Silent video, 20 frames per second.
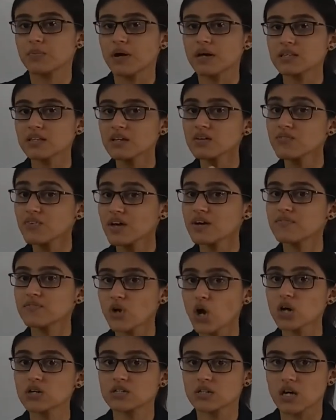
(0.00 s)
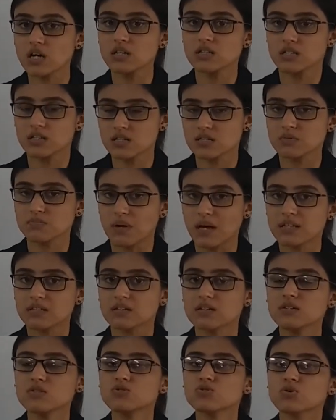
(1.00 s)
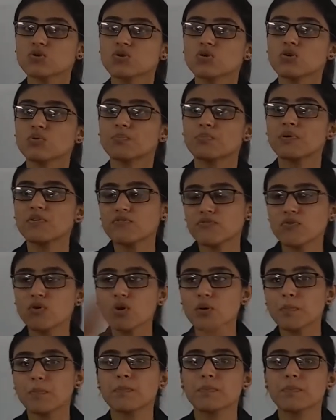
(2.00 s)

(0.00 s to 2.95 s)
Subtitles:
I think we have not done this method. So before